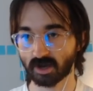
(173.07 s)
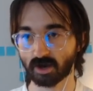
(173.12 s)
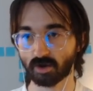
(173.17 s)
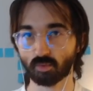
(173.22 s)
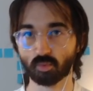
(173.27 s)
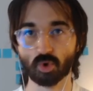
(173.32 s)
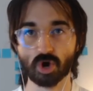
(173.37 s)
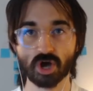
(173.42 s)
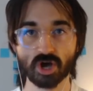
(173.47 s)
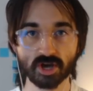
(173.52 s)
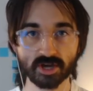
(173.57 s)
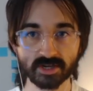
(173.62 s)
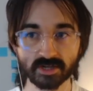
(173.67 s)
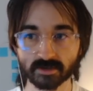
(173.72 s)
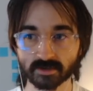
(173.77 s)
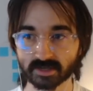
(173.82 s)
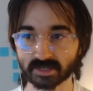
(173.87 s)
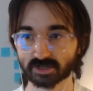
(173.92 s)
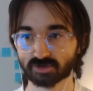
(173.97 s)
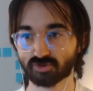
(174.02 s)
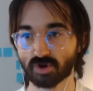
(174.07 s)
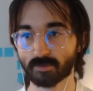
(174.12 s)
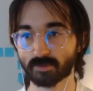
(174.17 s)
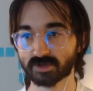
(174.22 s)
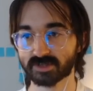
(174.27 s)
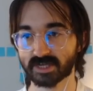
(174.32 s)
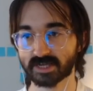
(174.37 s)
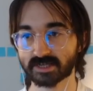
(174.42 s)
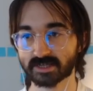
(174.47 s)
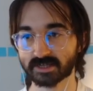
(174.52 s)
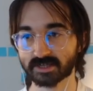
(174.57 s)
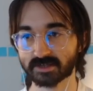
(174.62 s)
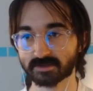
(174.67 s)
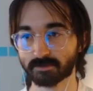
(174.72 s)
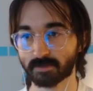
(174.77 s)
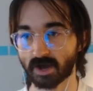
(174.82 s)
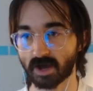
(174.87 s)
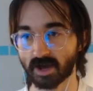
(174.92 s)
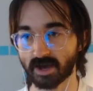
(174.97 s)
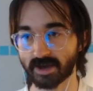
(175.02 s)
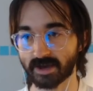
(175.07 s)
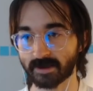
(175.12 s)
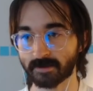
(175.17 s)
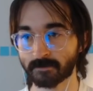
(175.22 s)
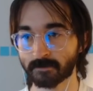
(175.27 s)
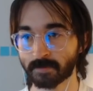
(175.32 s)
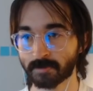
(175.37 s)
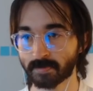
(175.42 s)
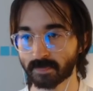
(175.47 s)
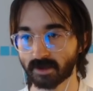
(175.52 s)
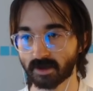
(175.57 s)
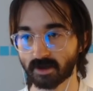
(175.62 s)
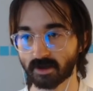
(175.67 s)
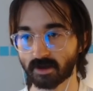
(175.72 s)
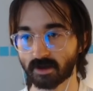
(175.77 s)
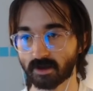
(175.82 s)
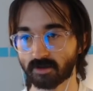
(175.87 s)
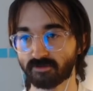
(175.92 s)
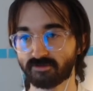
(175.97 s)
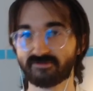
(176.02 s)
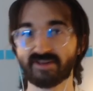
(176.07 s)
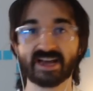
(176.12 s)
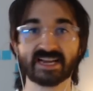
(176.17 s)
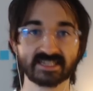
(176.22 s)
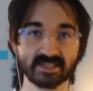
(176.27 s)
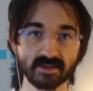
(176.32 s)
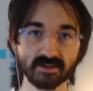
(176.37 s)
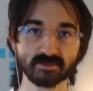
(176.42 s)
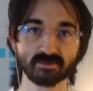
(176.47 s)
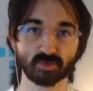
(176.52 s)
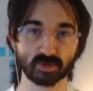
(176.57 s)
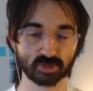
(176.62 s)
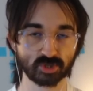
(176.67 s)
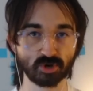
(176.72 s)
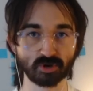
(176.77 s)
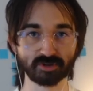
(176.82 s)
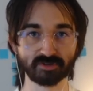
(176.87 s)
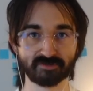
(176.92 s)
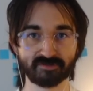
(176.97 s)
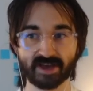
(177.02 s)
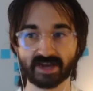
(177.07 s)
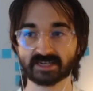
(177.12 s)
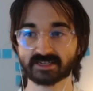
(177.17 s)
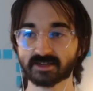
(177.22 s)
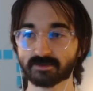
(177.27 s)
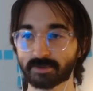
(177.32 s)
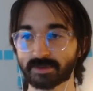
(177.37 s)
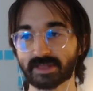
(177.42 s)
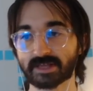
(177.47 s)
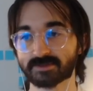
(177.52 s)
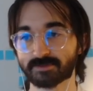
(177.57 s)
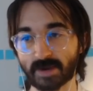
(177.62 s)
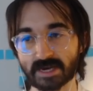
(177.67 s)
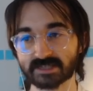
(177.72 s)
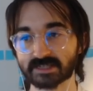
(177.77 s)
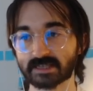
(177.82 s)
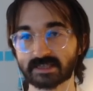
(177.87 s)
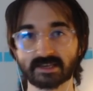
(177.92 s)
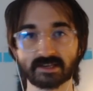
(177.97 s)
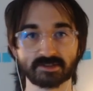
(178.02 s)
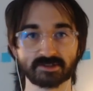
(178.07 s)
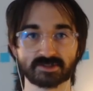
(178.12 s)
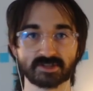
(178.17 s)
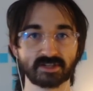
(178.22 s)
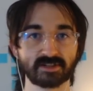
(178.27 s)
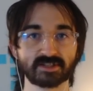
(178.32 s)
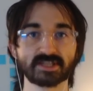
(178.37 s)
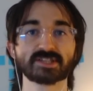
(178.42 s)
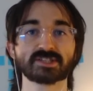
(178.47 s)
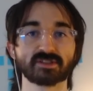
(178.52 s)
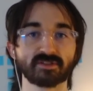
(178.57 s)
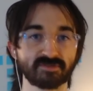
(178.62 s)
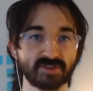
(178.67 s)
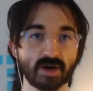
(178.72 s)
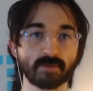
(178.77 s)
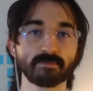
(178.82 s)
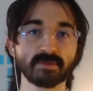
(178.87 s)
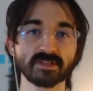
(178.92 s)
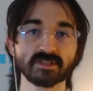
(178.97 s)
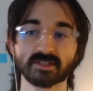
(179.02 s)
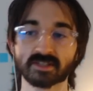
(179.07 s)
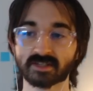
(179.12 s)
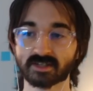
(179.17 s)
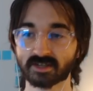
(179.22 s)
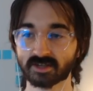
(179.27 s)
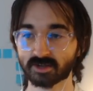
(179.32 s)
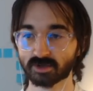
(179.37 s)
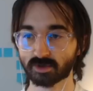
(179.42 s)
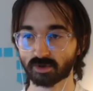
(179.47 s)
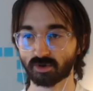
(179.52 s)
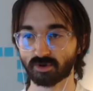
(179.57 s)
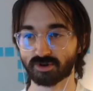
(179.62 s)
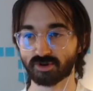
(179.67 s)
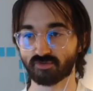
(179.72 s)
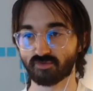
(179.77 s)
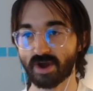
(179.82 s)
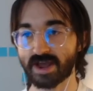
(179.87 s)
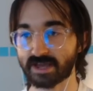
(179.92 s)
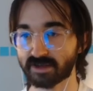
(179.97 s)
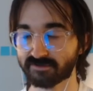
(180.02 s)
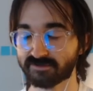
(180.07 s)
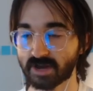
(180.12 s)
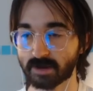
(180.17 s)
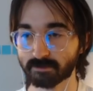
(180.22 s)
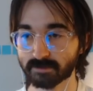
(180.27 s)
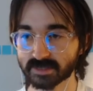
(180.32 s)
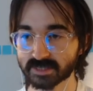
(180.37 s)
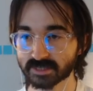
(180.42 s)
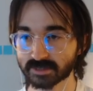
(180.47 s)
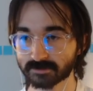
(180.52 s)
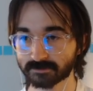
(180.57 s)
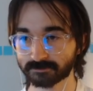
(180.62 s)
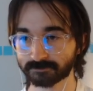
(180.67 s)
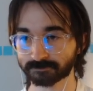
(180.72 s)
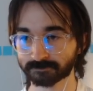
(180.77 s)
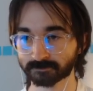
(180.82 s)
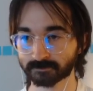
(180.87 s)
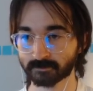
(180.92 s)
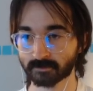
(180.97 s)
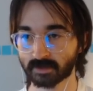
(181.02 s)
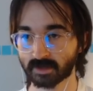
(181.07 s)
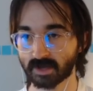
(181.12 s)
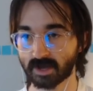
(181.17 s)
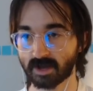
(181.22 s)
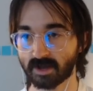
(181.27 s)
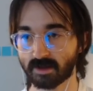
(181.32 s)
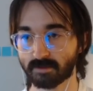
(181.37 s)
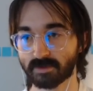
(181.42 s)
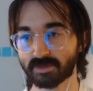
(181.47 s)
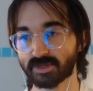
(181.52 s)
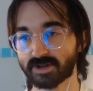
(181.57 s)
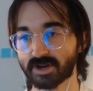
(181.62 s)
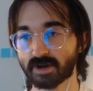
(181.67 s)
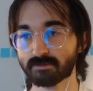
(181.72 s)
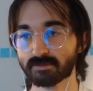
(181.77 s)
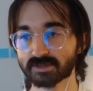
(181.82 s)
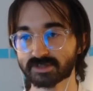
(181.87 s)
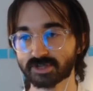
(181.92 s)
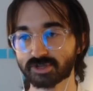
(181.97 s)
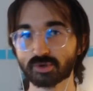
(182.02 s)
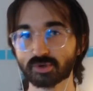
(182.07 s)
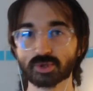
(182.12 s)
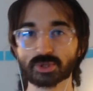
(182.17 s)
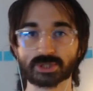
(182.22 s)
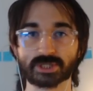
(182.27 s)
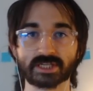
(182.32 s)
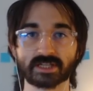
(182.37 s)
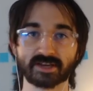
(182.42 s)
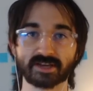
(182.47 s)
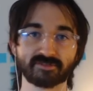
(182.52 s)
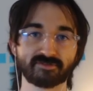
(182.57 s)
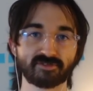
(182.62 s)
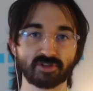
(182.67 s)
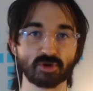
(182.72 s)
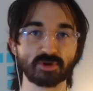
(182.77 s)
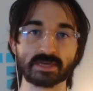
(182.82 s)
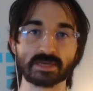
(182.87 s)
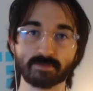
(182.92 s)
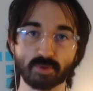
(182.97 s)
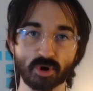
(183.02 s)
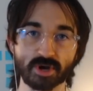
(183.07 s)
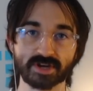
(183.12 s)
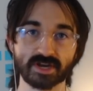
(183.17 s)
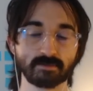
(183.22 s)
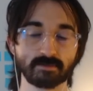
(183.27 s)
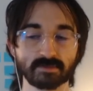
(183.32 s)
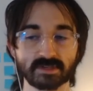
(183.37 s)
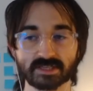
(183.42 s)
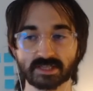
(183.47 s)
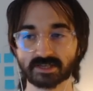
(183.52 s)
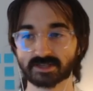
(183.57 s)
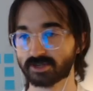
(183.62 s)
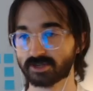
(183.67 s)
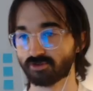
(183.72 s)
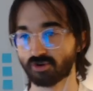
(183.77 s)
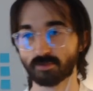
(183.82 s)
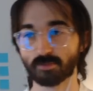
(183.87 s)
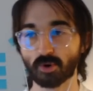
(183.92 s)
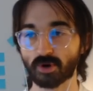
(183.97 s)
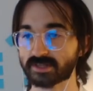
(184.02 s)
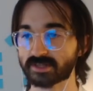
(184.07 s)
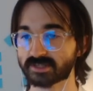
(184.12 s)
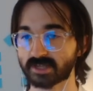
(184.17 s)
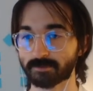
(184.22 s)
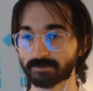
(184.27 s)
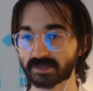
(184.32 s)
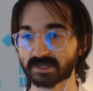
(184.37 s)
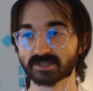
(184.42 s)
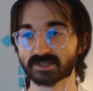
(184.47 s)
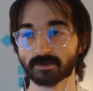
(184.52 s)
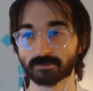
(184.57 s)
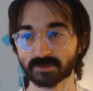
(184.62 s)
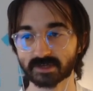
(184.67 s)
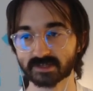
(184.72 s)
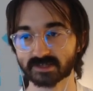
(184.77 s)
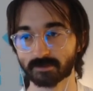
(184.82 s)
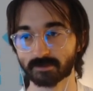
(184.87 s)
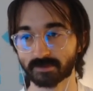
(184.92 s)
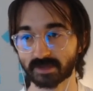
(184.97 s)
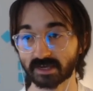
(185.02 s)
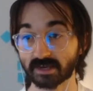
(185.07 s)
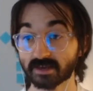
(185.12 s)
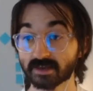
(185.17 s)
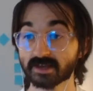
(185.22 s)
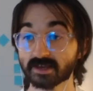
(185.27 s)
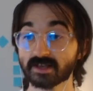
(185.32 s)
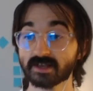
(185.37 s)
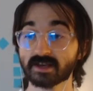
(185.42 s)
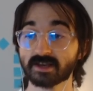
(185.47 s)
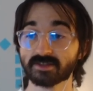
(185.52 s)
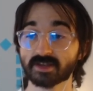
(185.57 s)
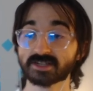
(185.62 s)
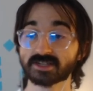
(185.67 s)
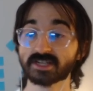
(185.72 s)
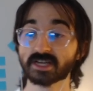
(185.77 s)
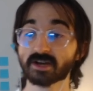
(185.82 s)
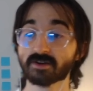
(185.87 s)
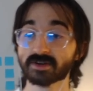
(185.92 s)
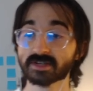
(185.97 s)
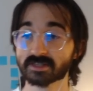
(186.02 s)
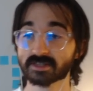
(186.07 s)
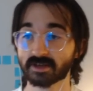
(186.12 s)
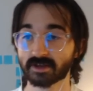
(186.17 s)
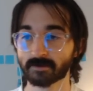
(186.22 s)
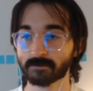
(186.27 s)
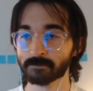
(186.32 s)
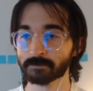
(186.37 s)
word is represented by a vector, what's called a vector, but that's basically just a list of numbers or an array of numbers. And the numbers are usually like floating point numbers. They're 0 point something, something, something. And the idea is that